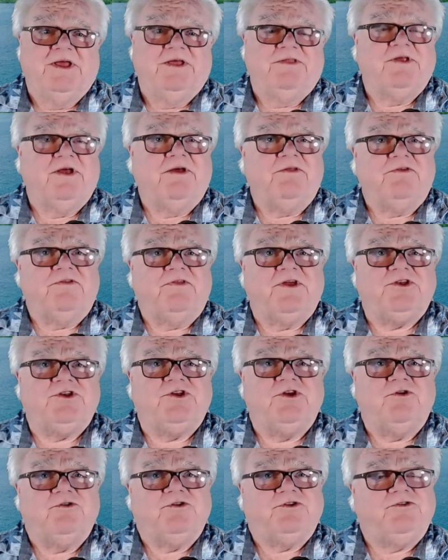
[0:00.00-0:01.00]
The other thing,
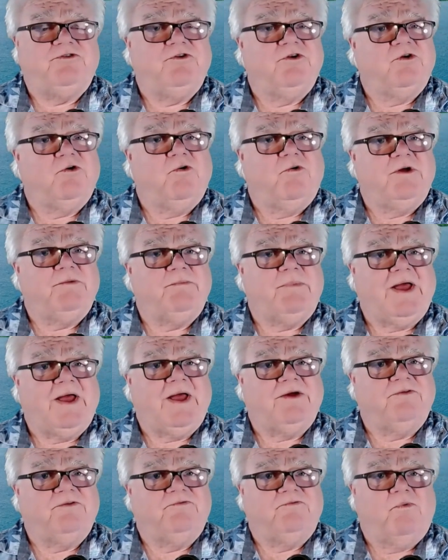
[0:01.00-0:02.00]
too, is you're going back
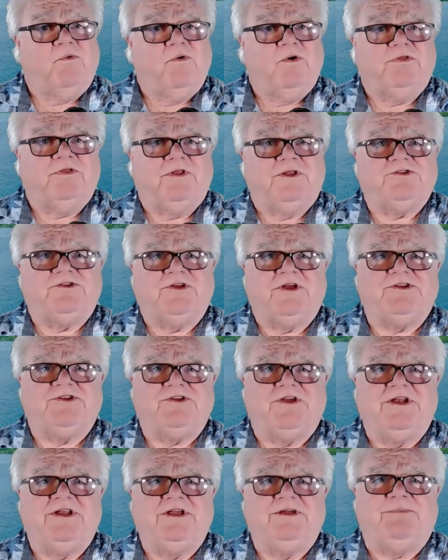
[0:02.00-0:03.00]
and forth, let's say
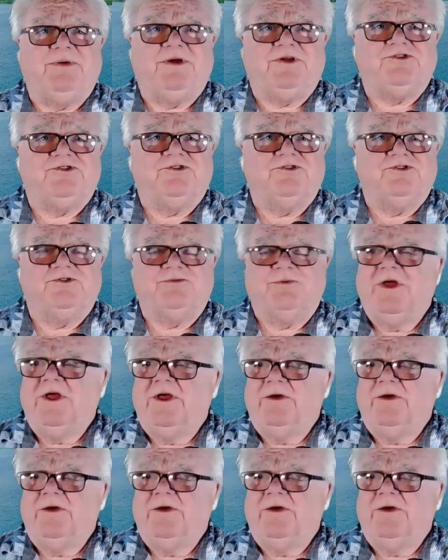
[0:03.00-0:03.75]
sending pictures,